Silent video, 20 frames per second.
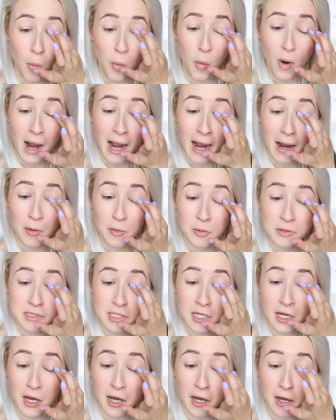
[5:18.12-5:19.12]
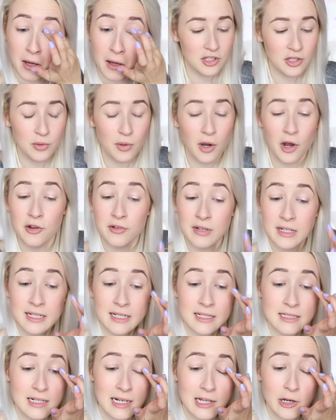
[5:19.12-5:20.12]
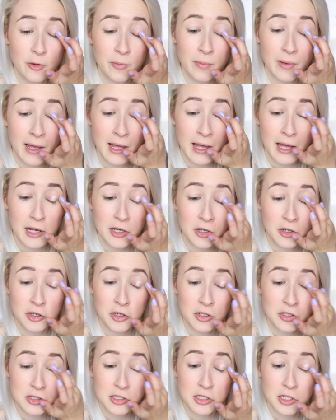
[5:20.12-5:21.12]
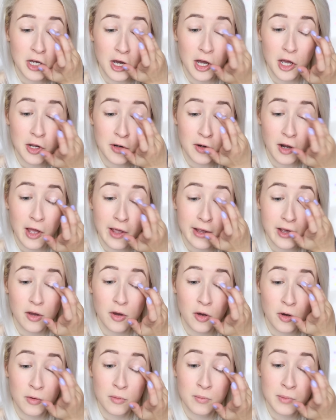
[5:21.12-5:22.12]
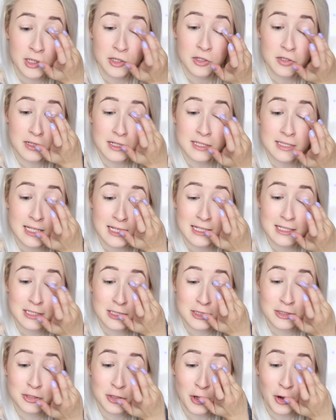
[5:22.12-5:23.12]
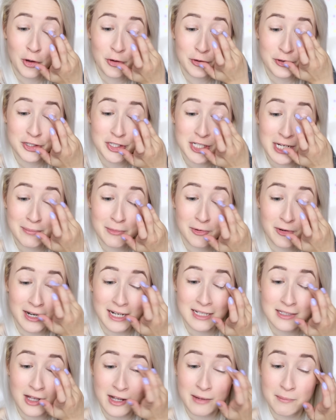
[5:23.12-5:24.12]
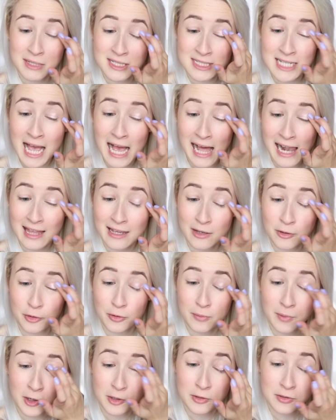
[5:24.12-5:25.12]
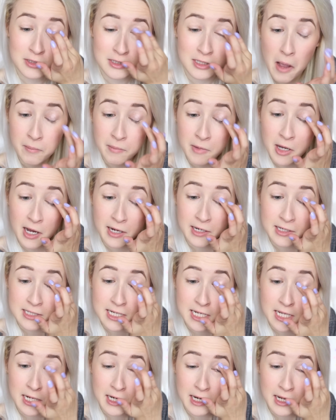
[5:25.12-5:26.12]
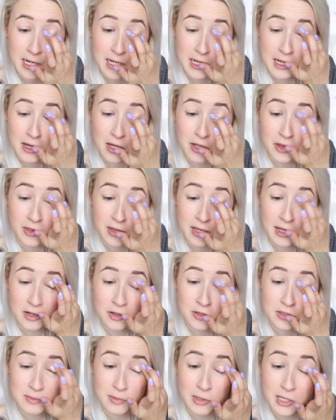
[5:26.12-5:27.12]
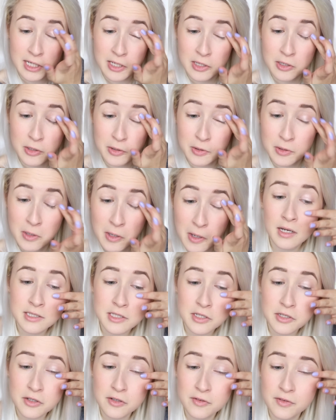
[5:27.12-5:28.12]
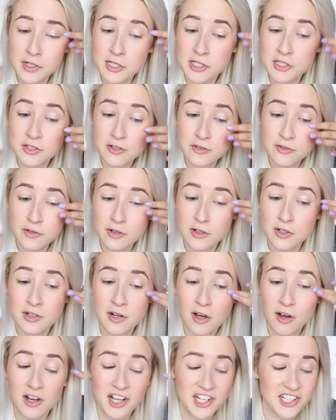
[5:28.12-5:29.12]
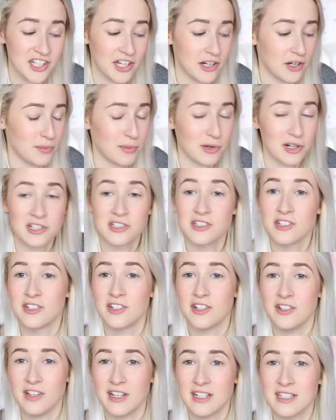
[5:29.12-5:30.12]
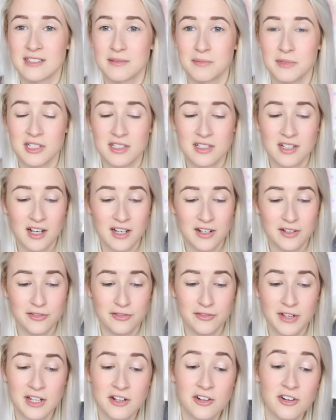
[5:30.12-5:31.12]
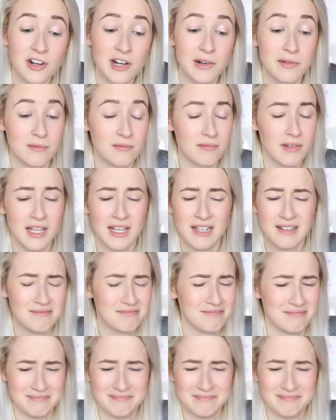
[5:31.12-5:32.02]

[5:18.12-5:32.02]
Wowza. You only need a little bit and you're good to go. Like, oh my goodness, it's so shimmery. It's like metallic almost. I'm kind of digging it. I think it looks pretty cool. I don't know if I should have got an eyeshadow brush to do this. I'm just kind of fingering it.